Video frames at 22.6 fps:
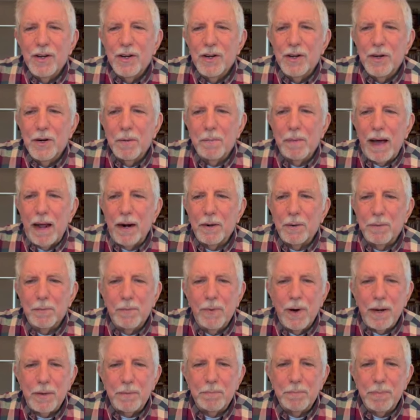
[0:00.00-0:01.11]
No matter
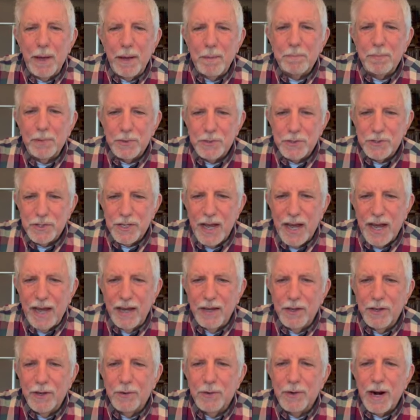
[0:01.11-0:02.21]
what people say,
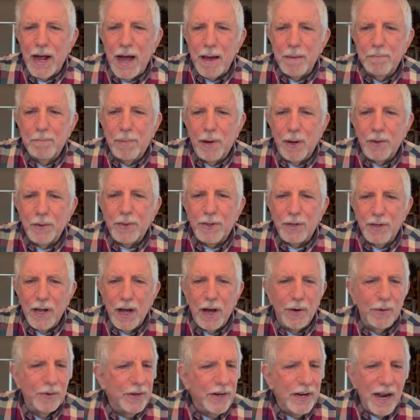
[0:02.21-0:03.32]
you and I both
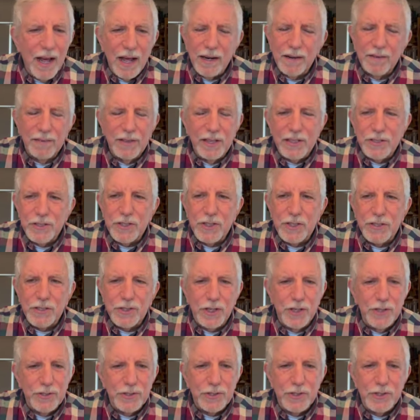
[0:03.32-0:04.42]
know none of these
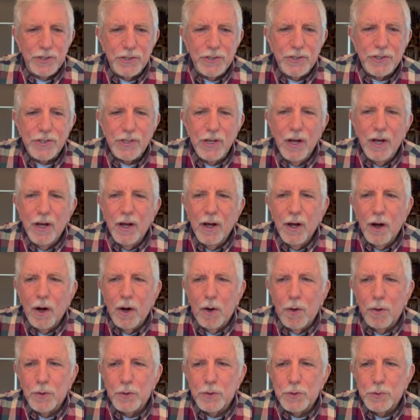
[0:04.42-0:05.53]
excuses
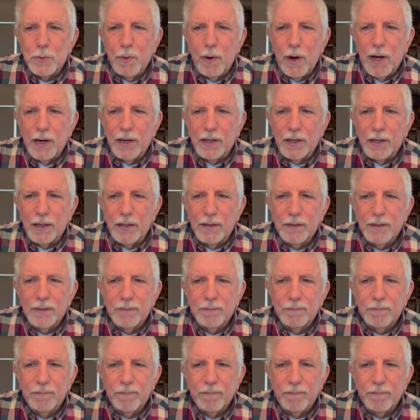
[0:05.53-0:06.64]
holds water.
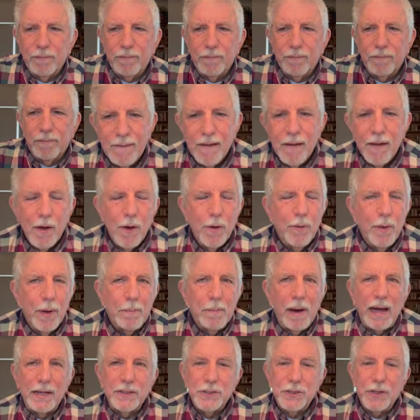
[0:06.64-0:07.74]
We
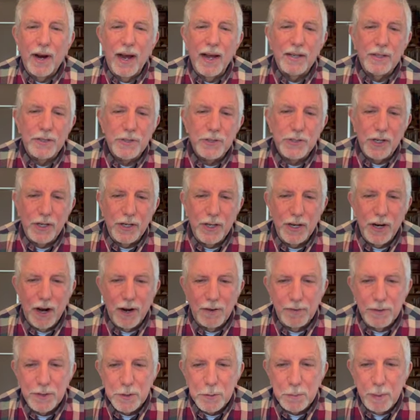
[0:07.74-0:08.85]
might try to skirt our
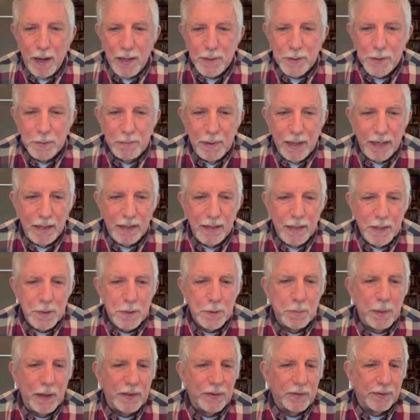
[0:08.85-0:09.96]
responsibilities,
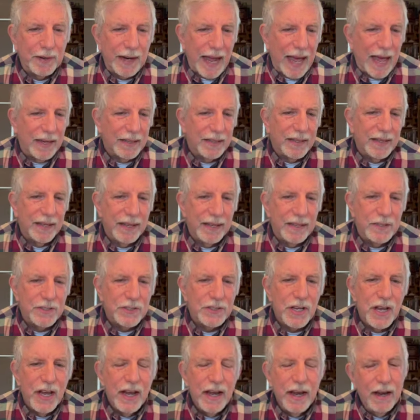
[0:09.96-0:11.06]
but the reality is,
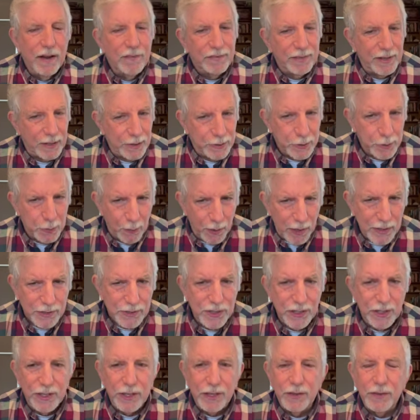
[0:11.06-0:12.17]
if there's work
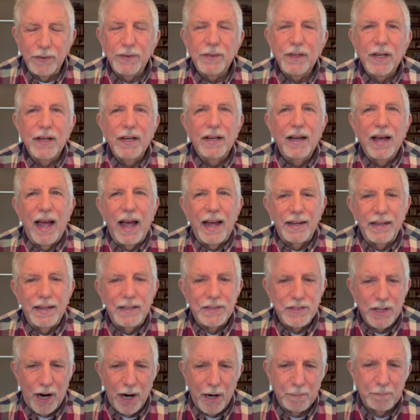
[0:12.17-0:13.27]
to do, and it's
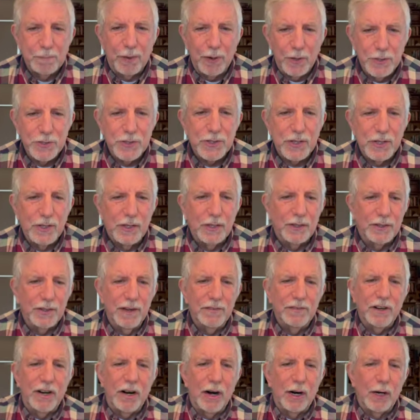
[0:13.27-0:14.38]
our personal or
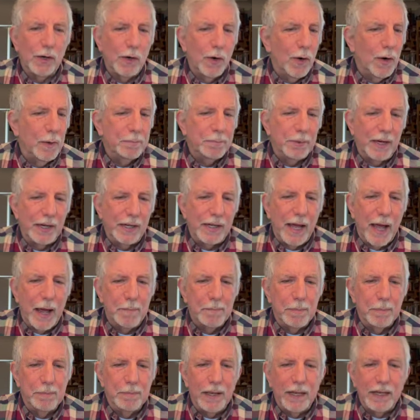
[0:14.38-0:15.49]
even our corporate
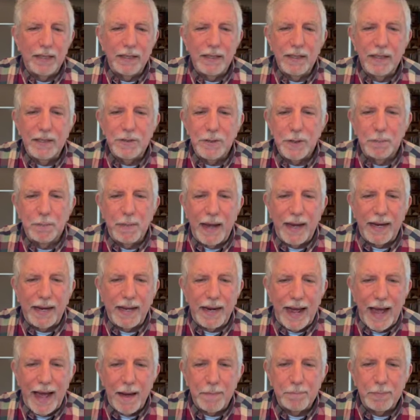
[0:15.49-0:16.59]
capability to make
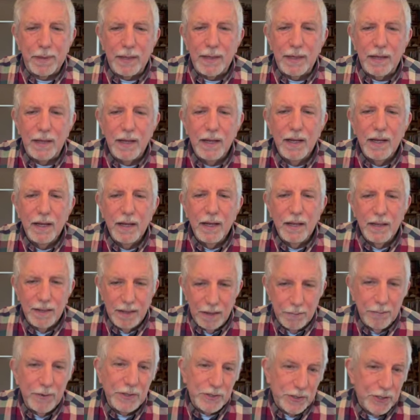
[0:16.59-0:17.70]
it happen, then
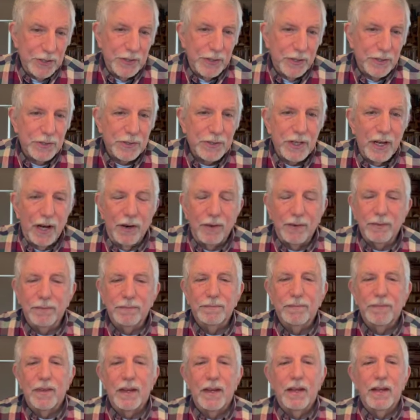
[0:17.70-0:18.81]
we should do so.
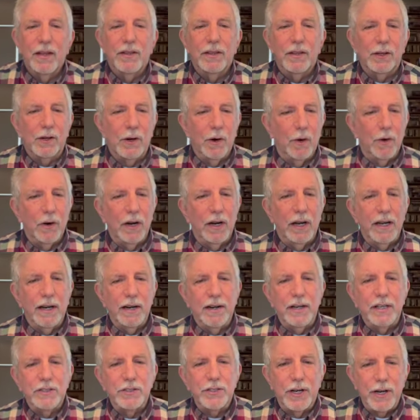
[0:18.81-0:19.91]
The
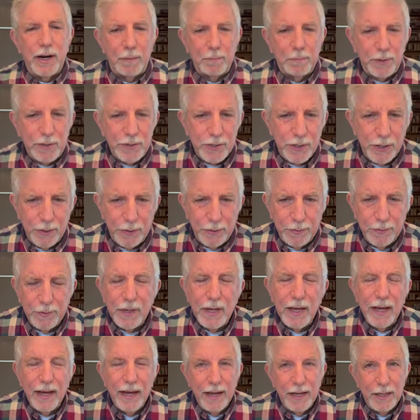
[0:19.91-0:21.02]
corollary to number two
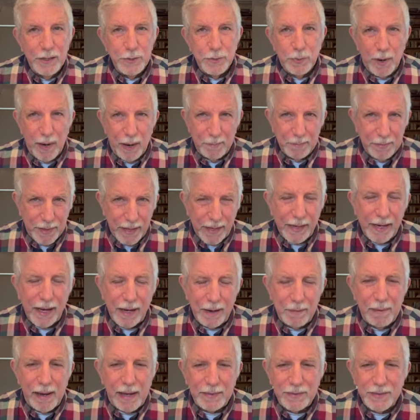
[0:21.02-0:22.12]
is what I'm thinking
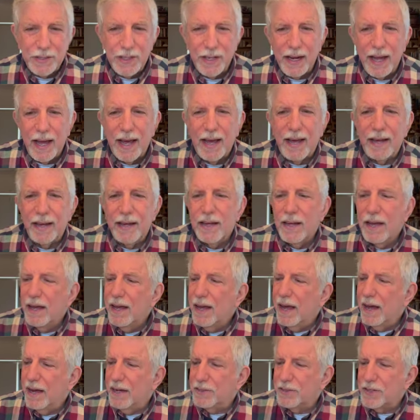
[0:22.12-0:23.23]
about today
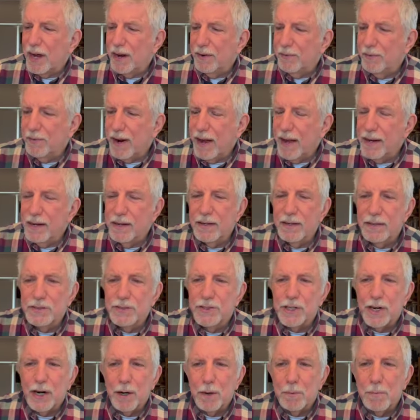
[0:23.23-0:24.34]
as I read
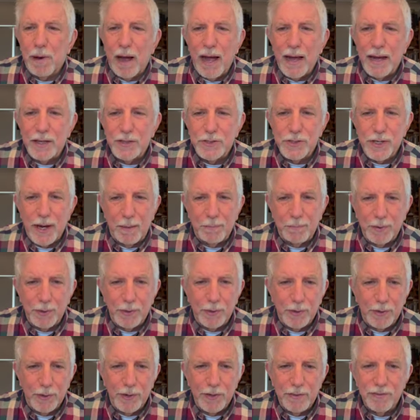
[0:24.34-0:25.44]
Jeremiah chapter
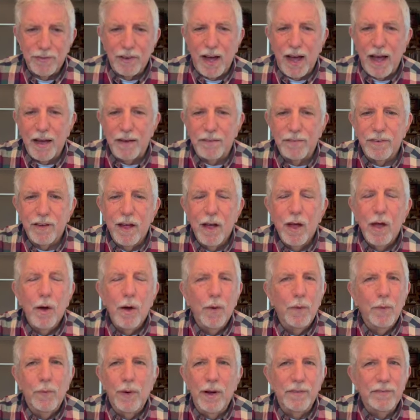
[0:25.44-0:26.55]
35.
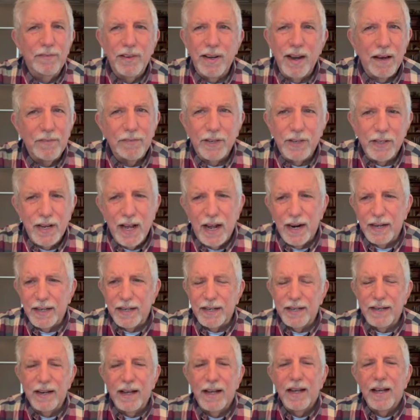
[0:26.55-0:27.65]
We've never done
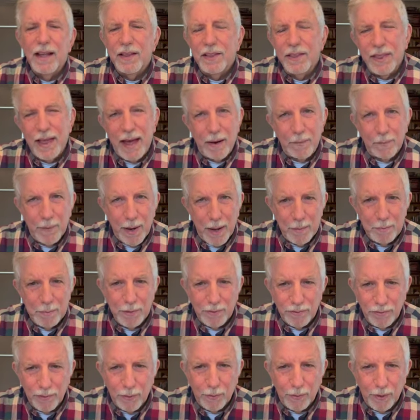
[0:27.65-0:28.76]
it that way
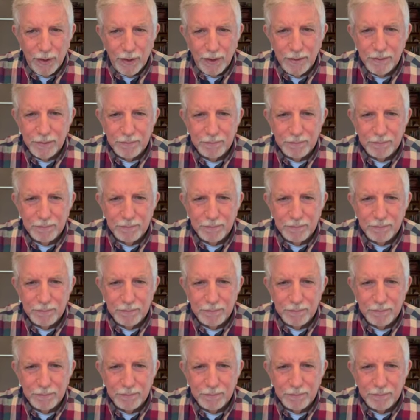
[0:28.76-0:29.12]
before.